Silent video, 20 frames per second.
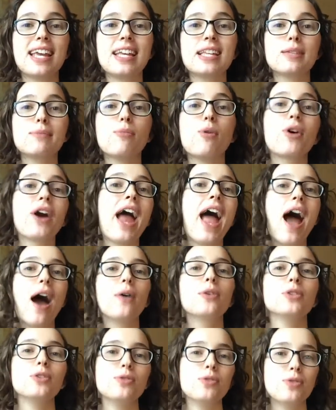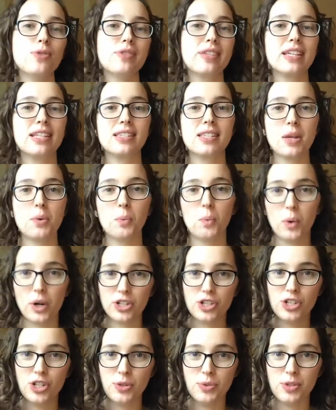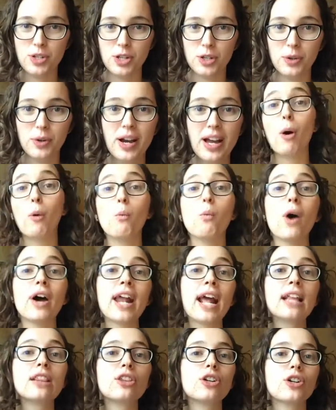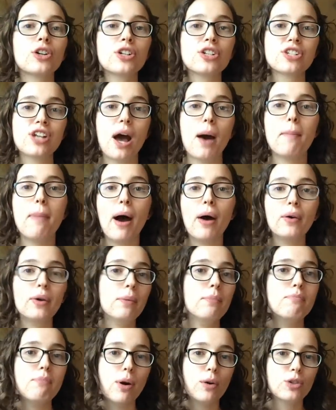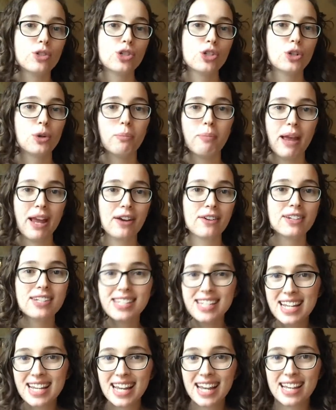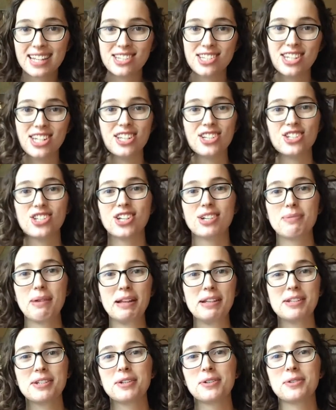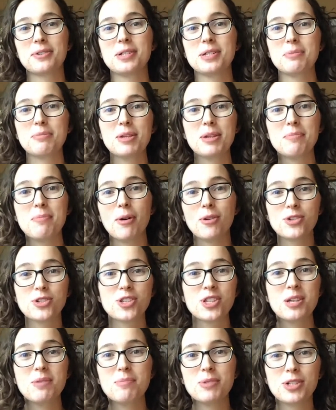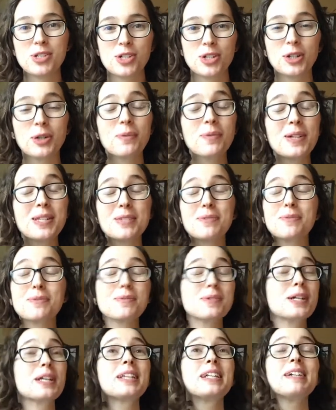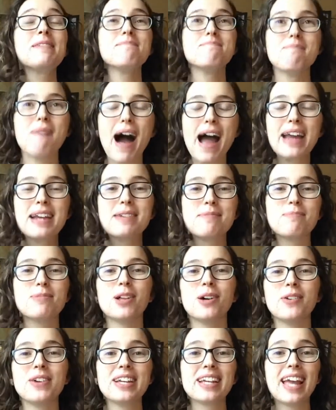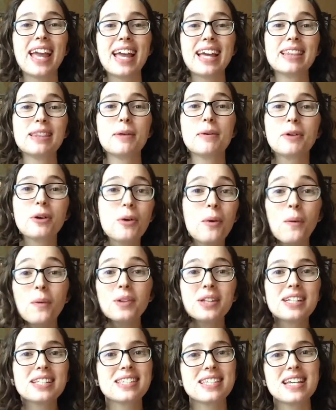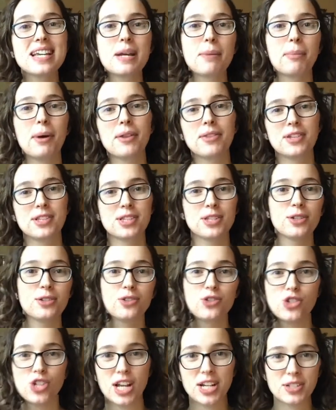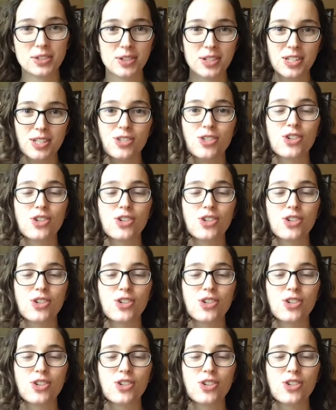is more how you do things than what you do. But what I learned about emotional parenting and teaching my children to be emotionally mature was really mind-blowing. And the coolest thing about this little gentleness